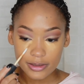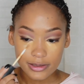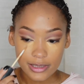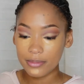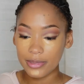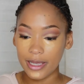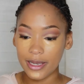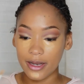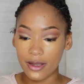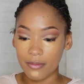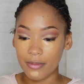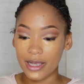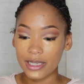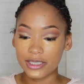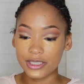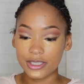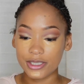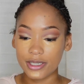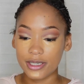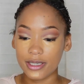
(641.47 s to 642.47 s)
Apply down my
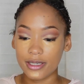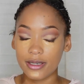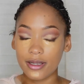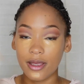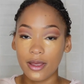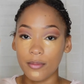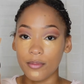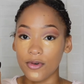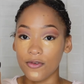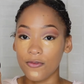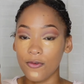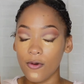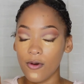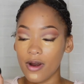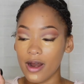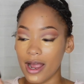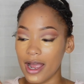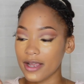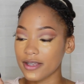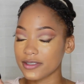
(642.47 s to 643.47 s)
chin.
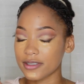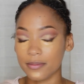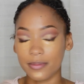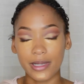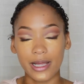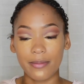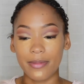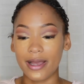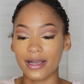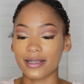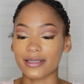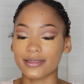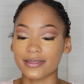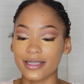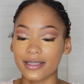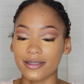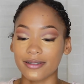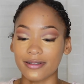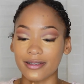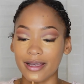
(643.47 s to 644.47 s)
Before, I used to apply my
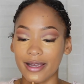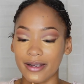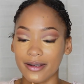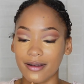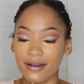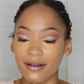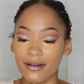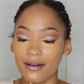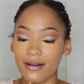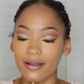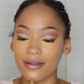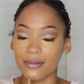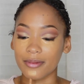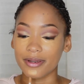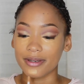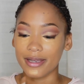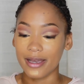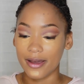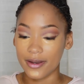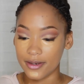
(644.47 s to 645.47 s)
concealer like all the
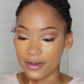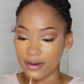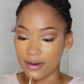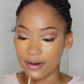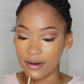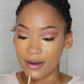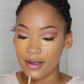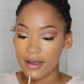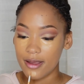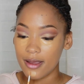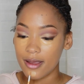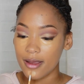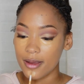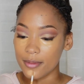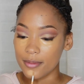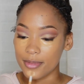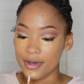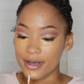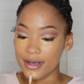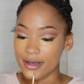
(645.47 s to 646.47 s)
way down here,
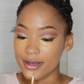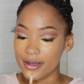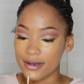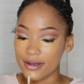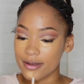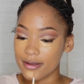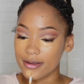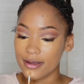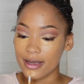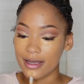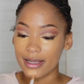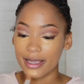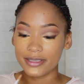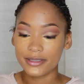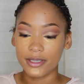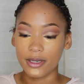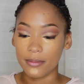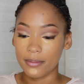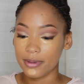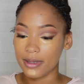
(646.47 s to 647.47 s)
but I like
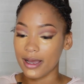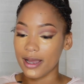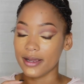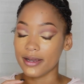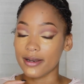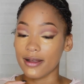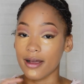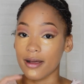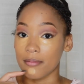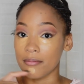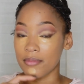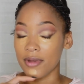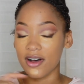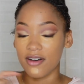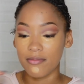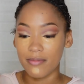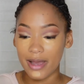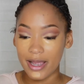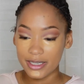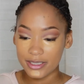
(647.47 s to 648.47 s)
to apply it
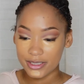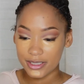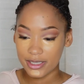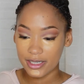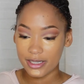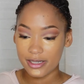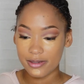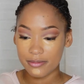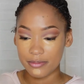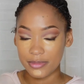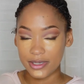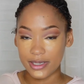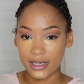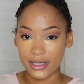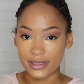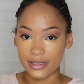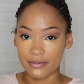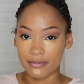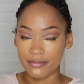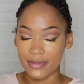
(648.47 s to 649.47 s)
above my chin
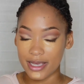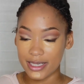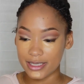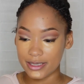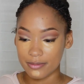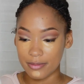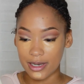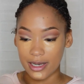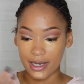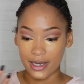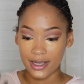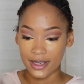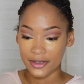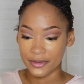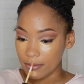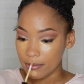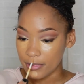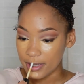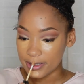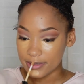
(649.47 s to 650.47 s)
because it makes my
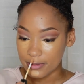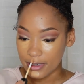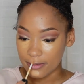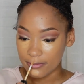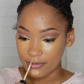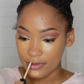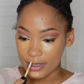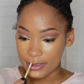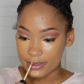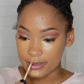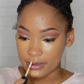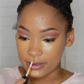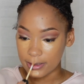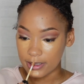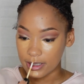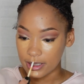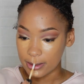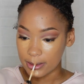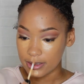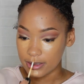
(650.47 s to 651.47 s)
face
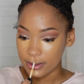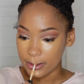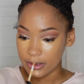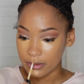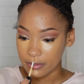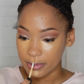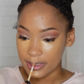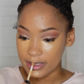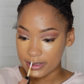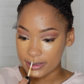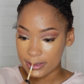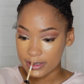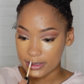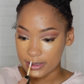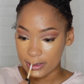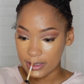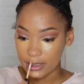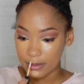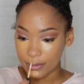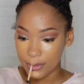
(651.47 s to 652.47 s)
look a little bit
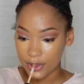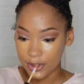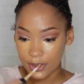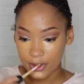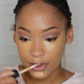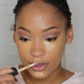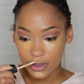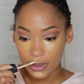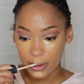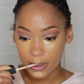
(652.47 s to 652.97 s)
slimmer.